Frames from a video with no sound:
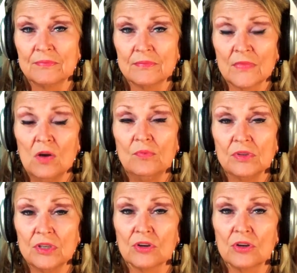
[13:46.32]

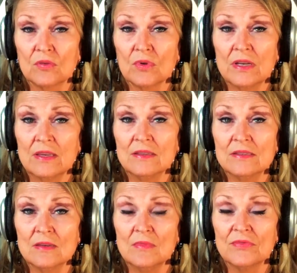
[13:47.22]
Hopefully you're going to run against
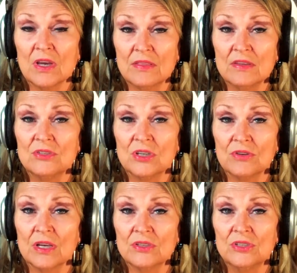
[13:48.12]
them, if not this year,
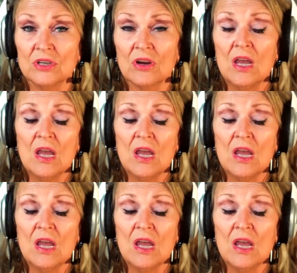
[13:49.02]
next year.